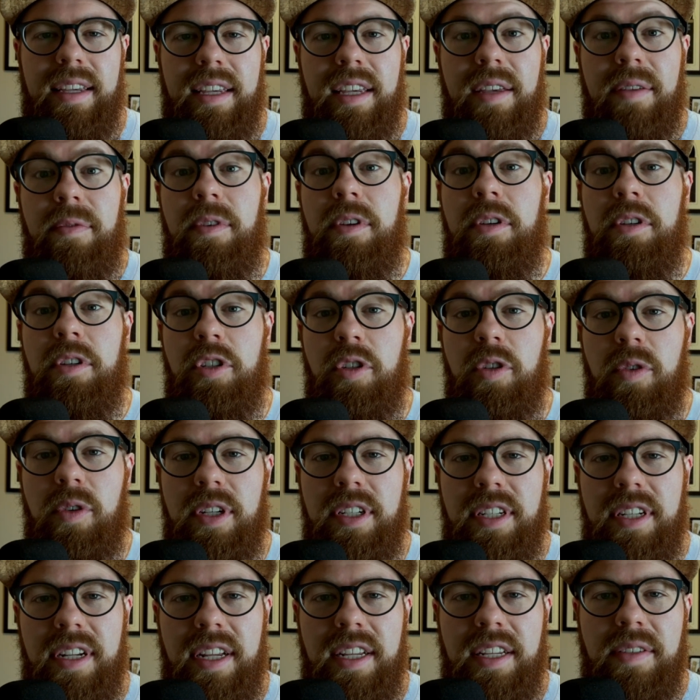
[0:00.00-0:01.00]
If you
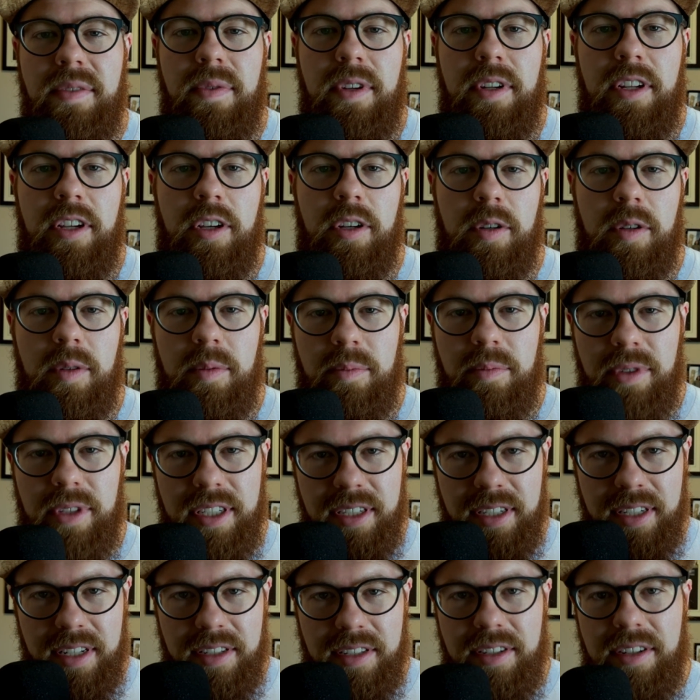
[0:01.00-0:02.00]
enjoyed today's video,
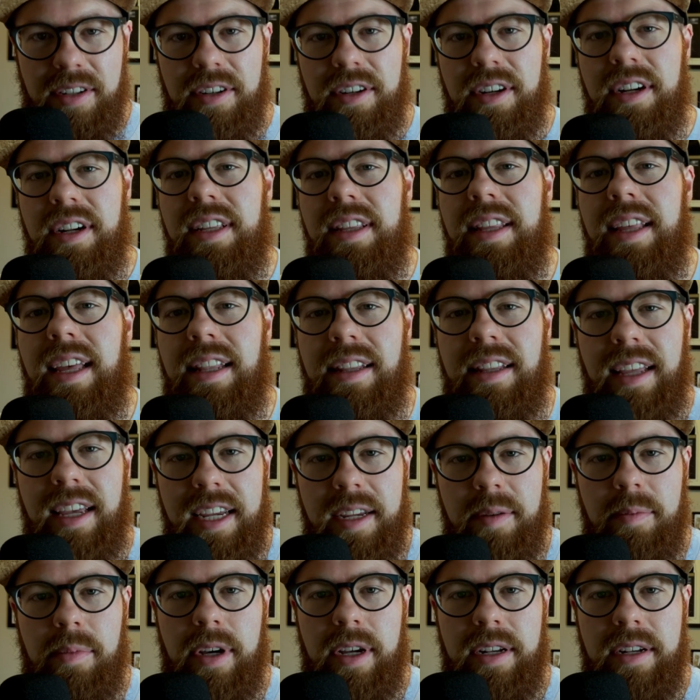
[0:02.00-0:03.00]
please consider hitting that
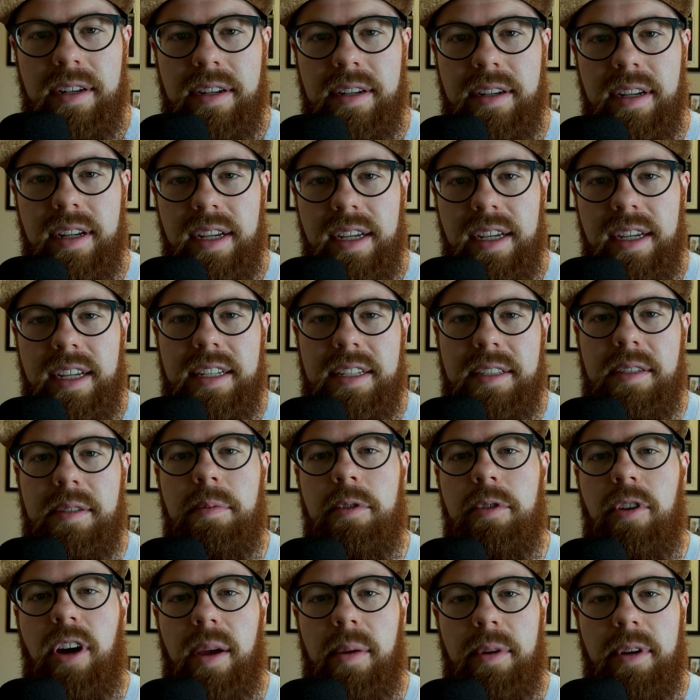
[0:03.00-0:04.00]
like button and
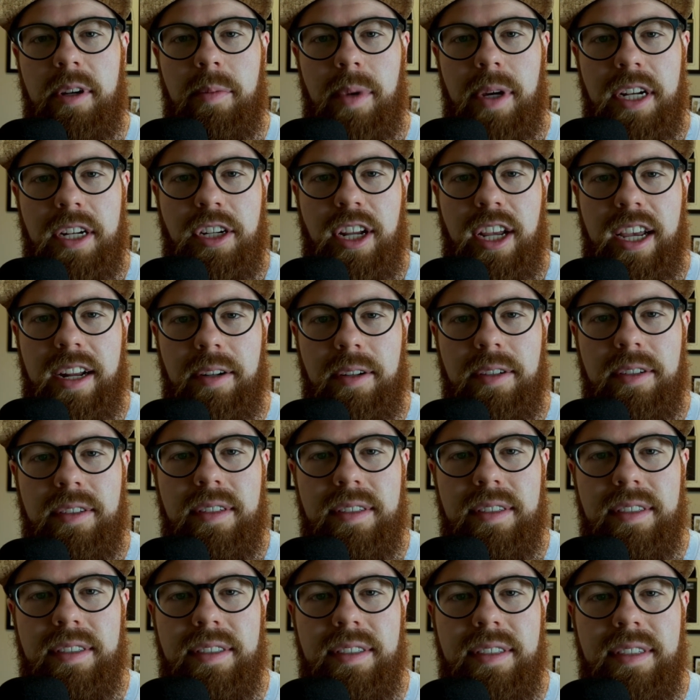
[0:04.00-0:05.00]
subscribing to my channel.
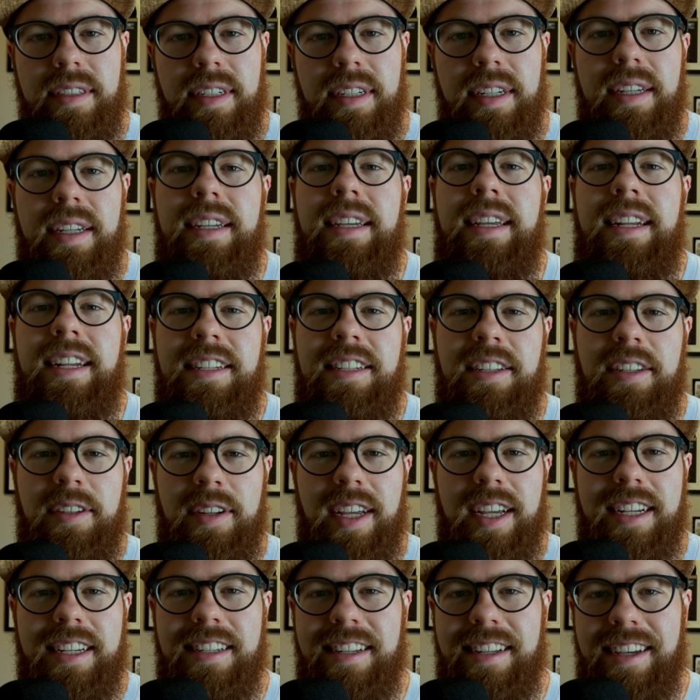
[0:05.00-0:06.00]
And until
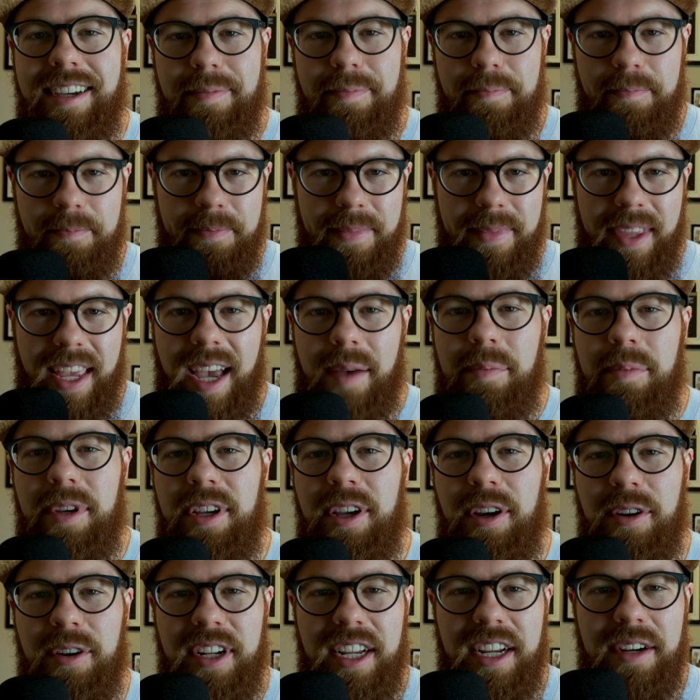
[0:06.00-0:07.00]
next time, happy
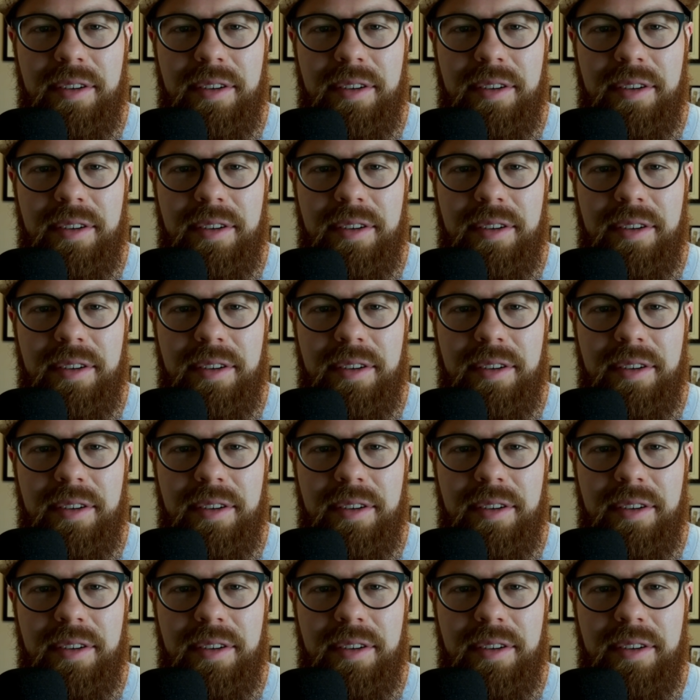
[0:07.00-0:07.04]
coding,